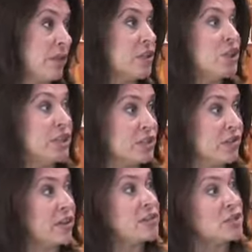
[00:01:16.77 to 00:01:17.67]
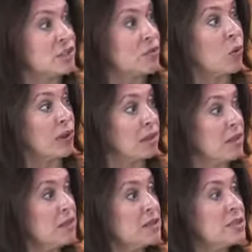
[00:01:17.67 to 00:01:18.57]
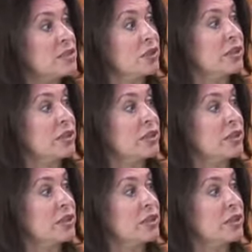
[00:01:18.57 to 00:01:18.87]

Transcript: than she has felt since 40, since her